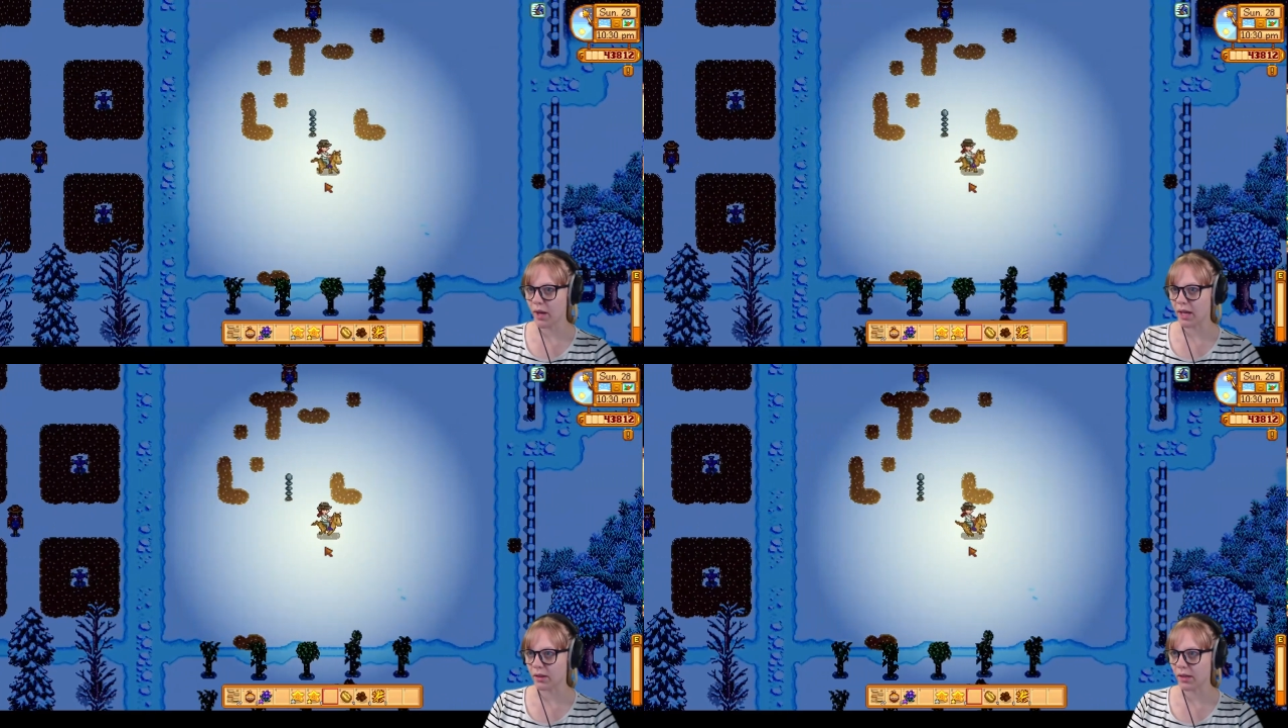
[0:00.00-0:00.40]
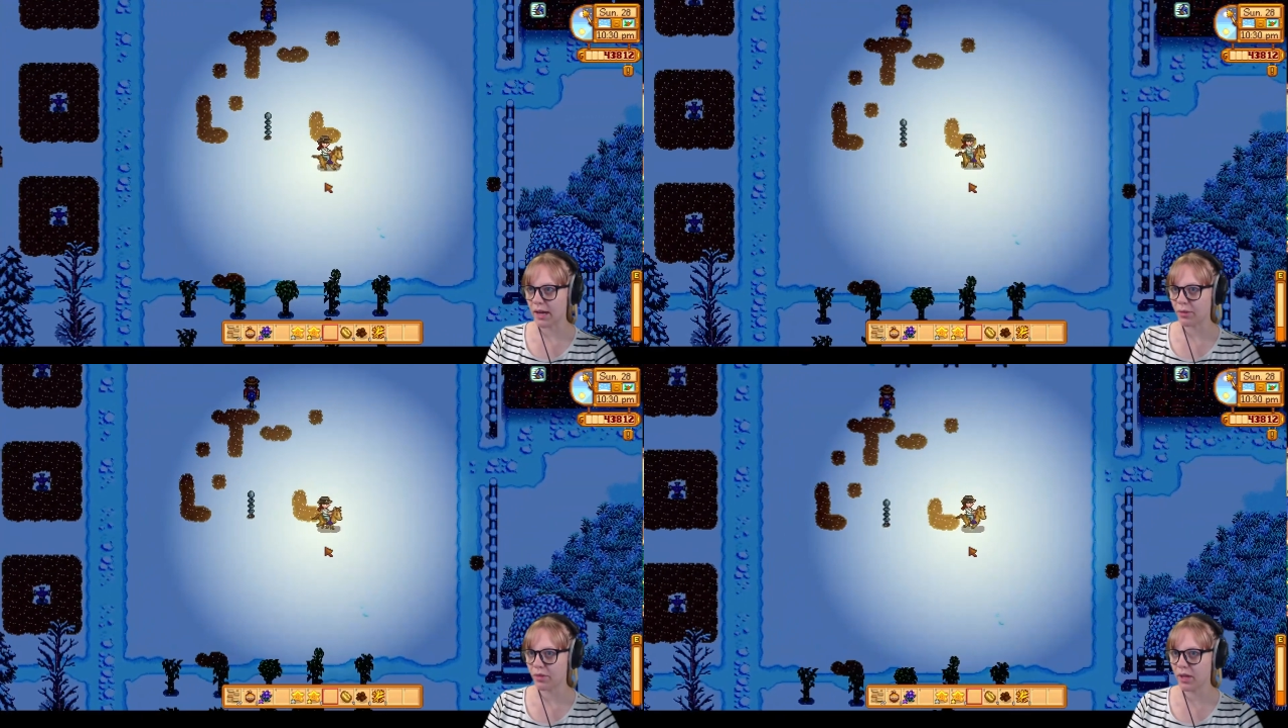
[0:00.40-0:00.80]
Well,
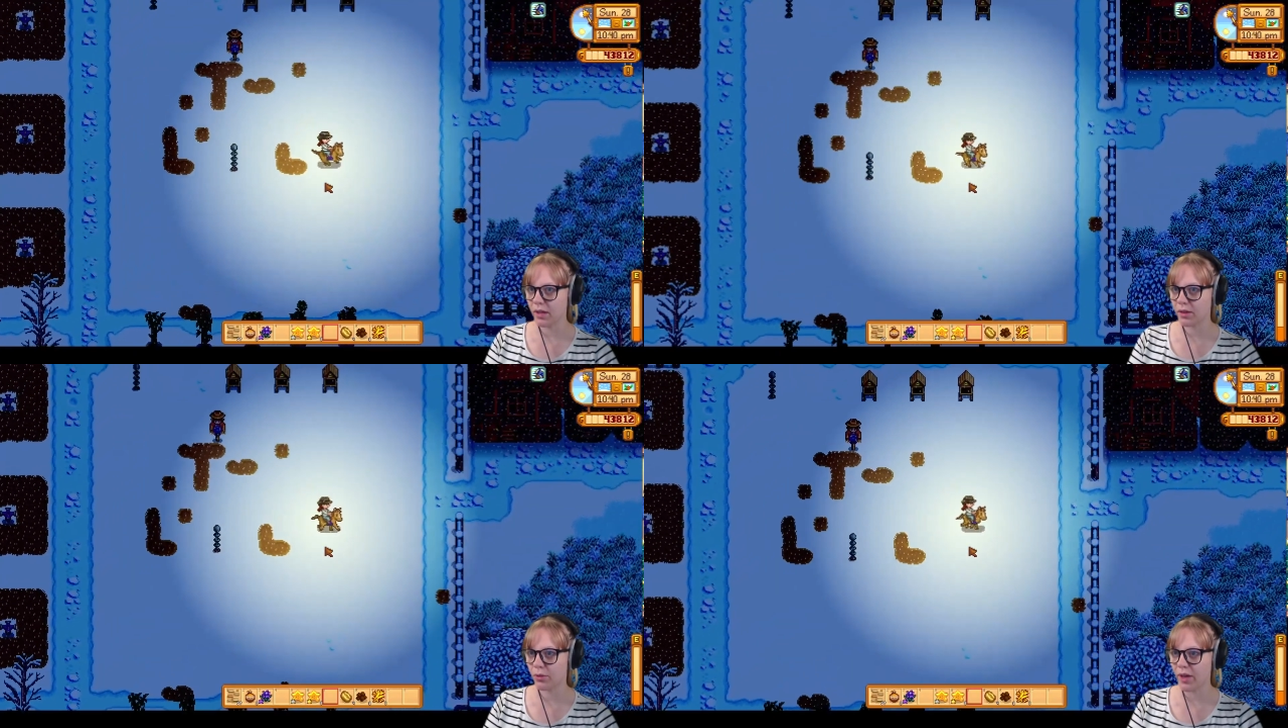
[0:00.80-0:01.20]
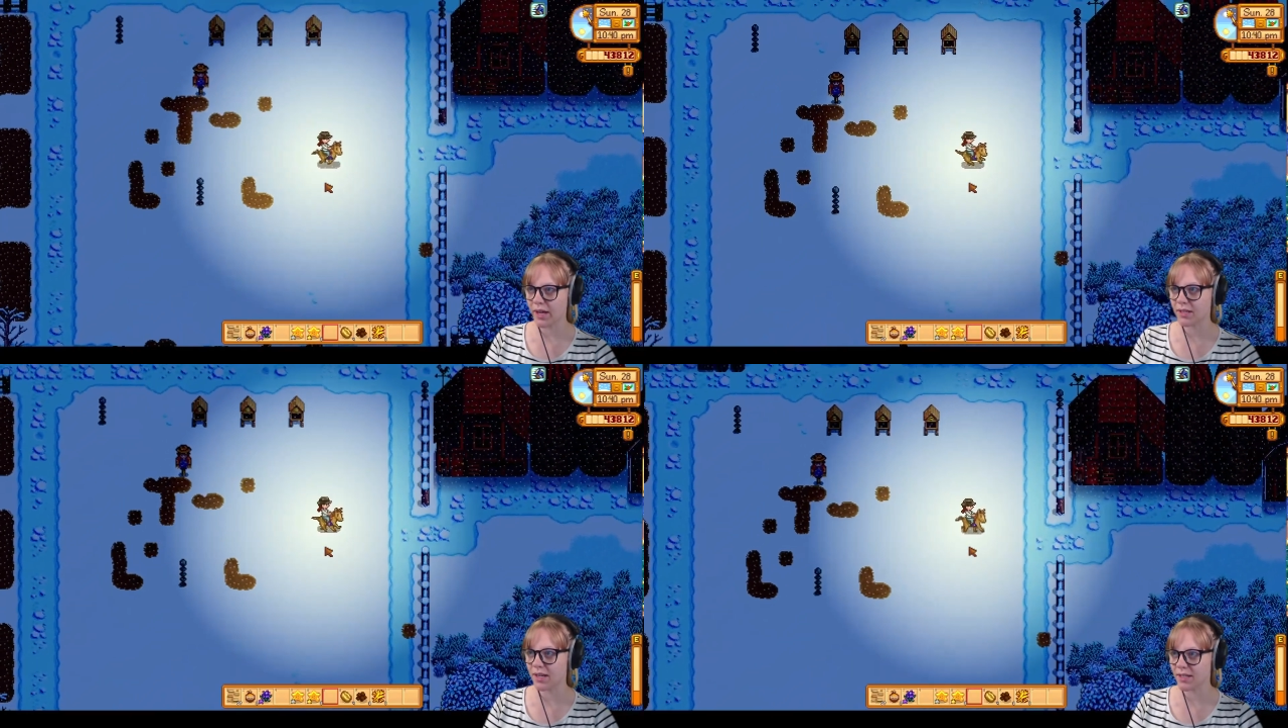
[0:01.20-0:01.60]
I think
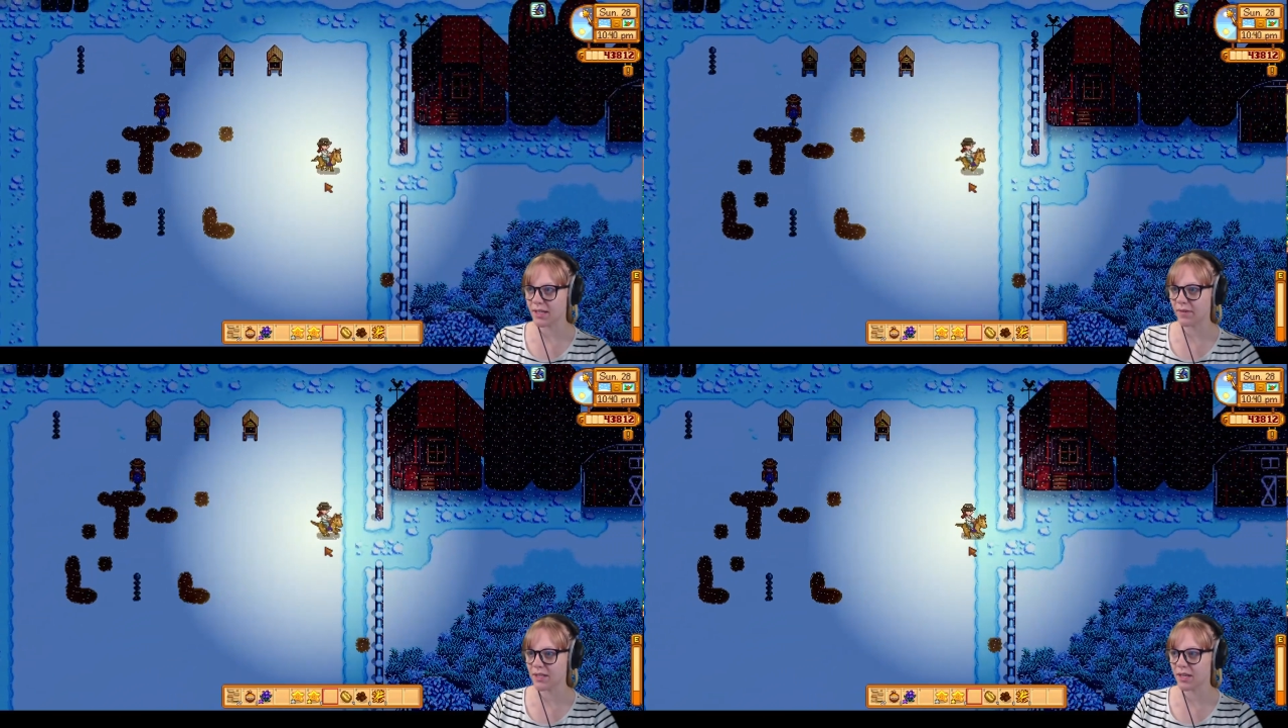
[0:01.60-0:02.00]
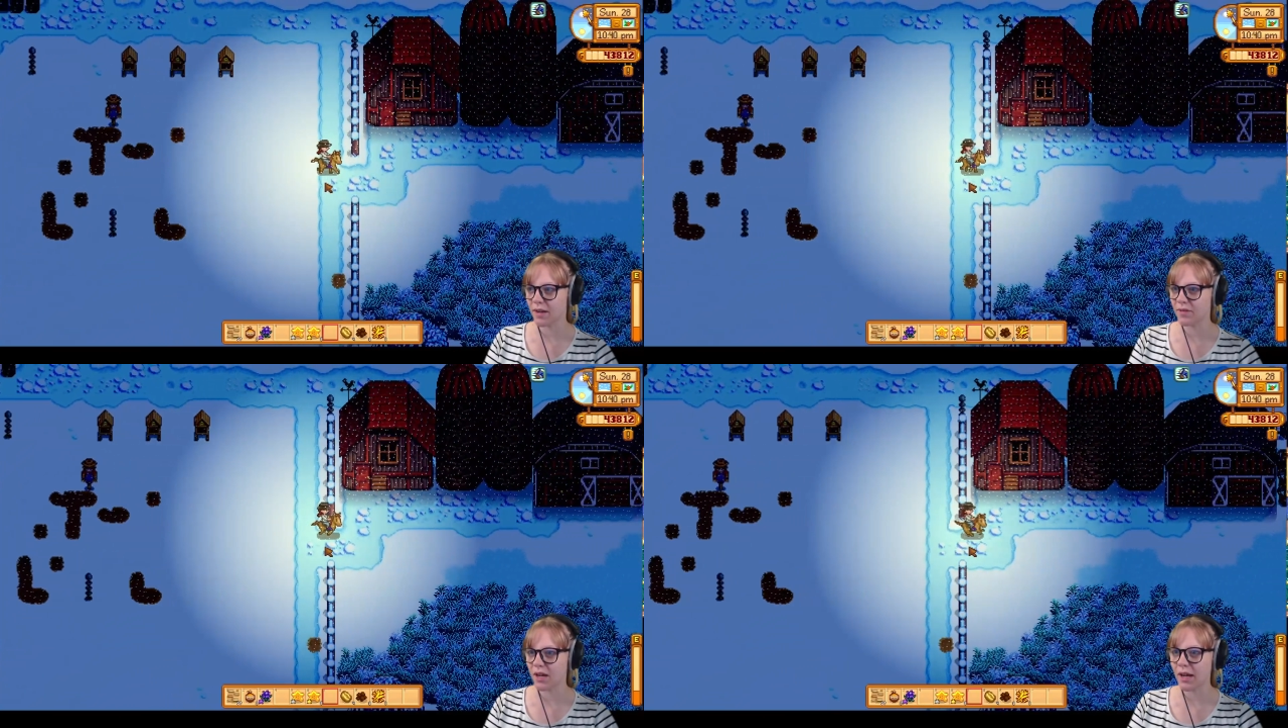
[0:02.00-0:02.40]
that does give us
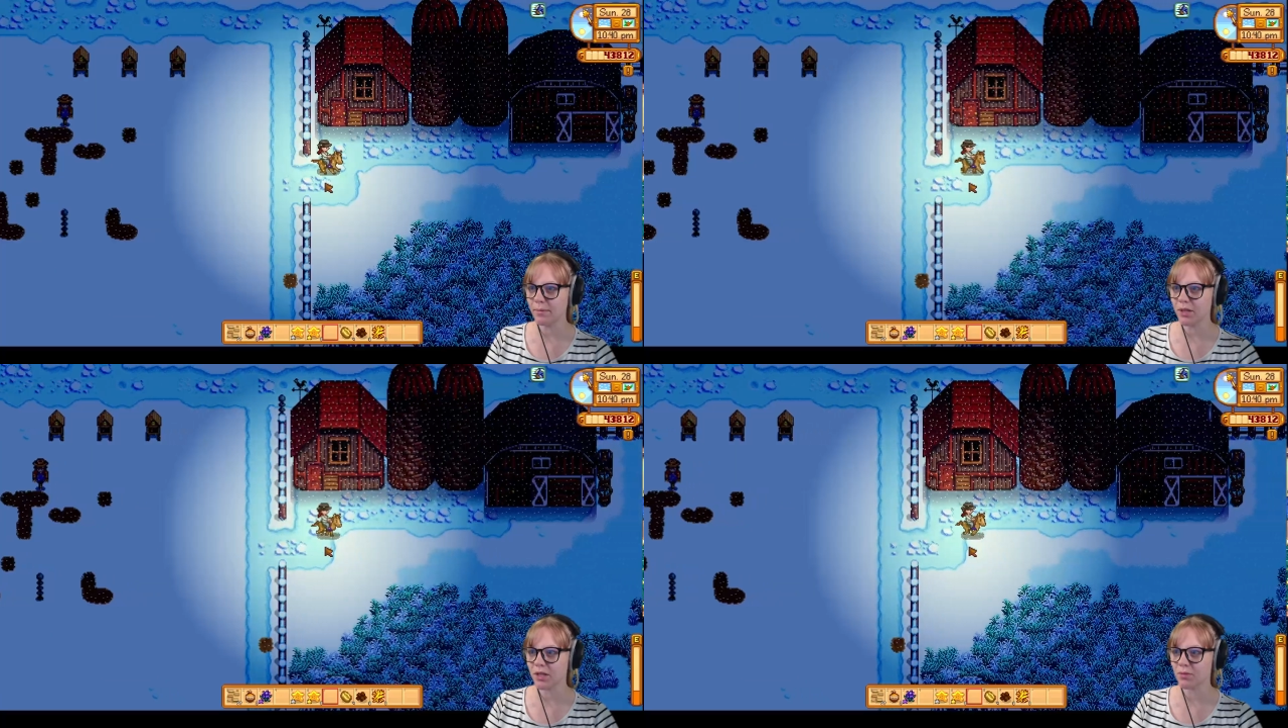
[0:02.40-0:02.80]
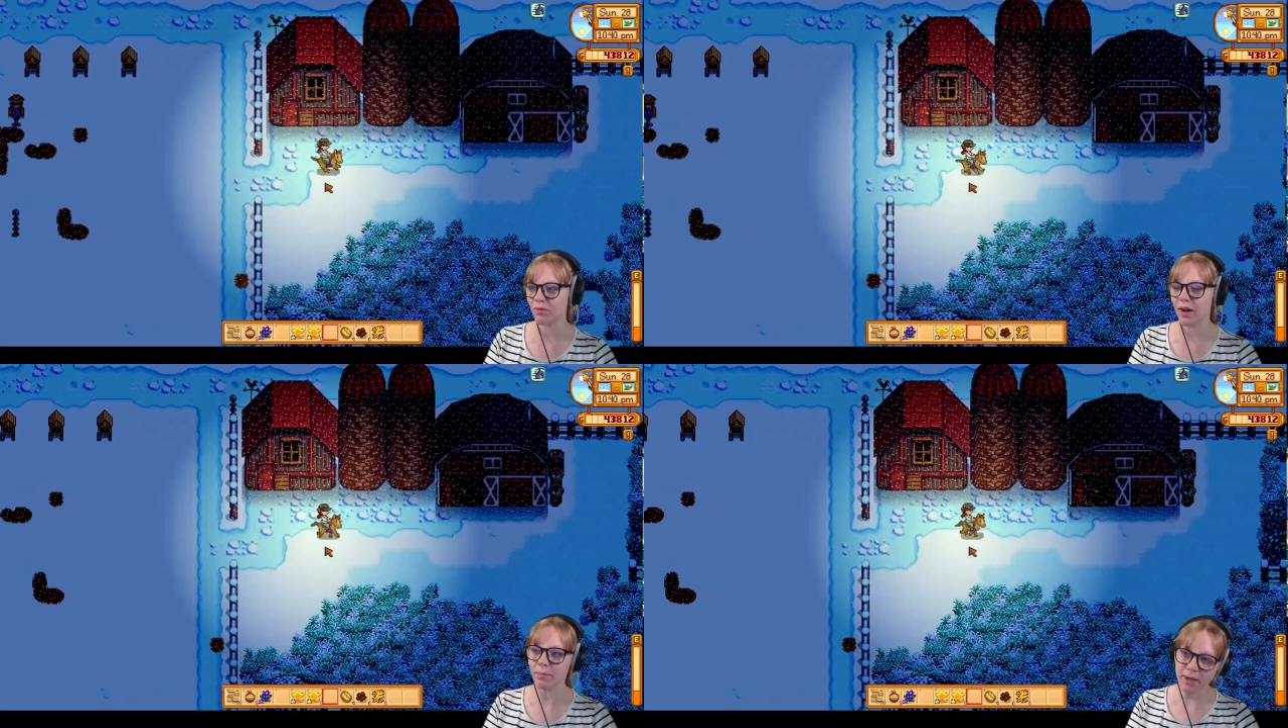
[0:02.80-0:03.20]
enough time to
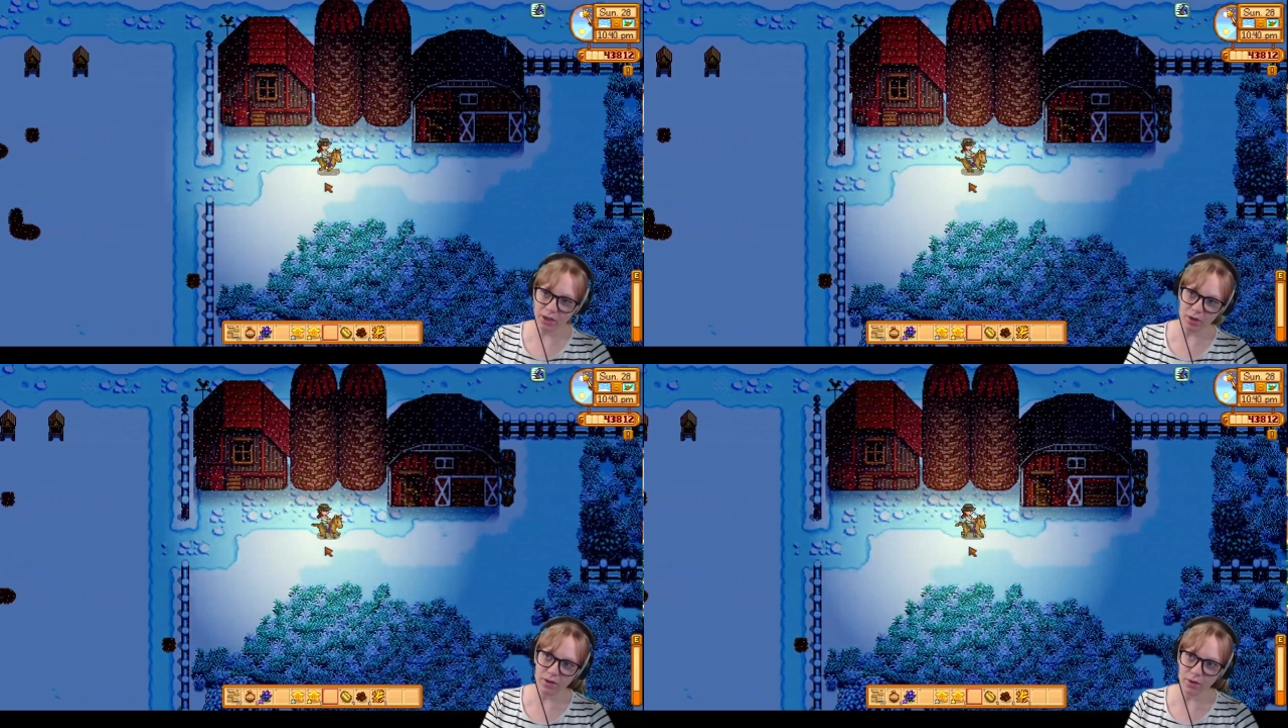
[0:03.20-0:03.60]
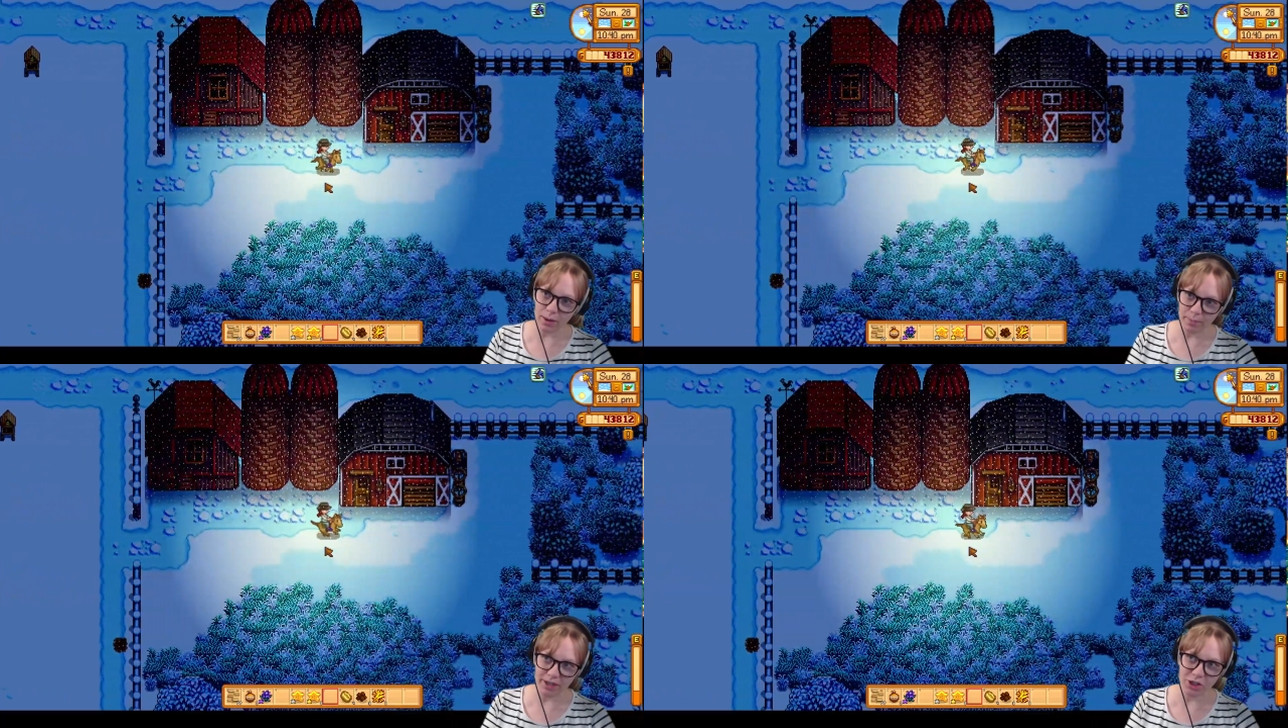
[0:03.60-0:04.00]
just run back over to
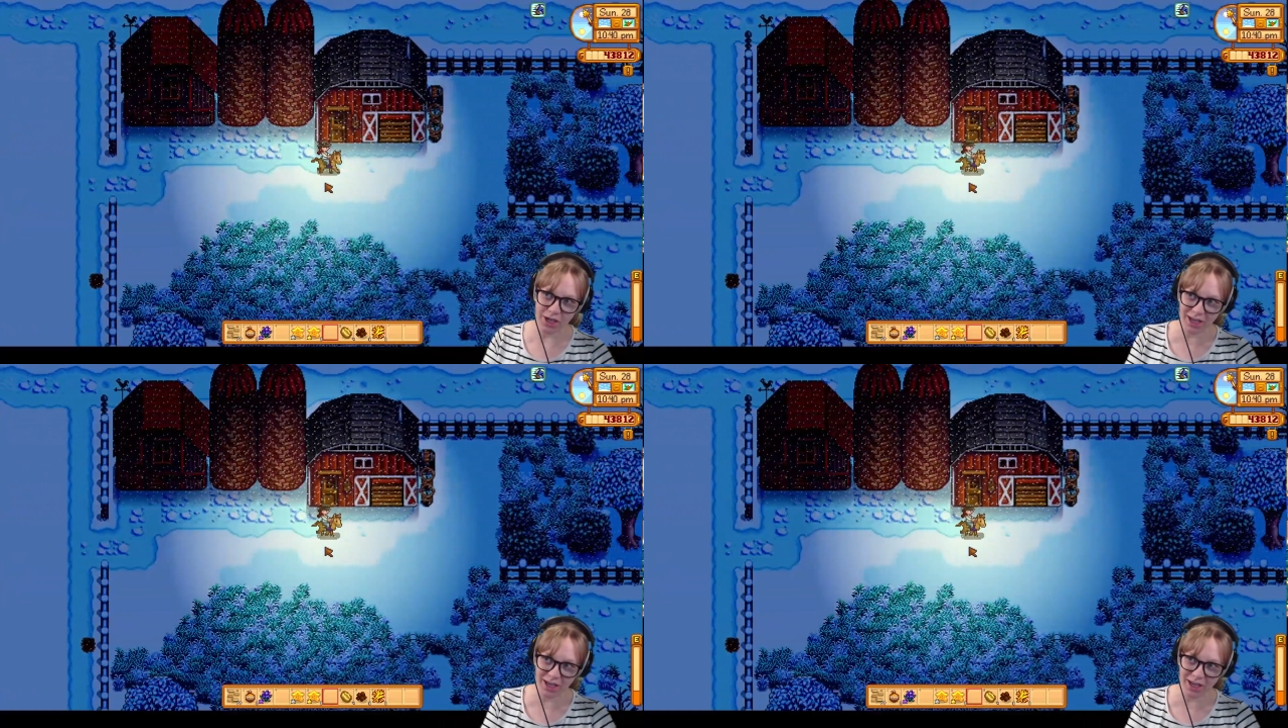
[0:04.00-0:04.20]
Grandpa's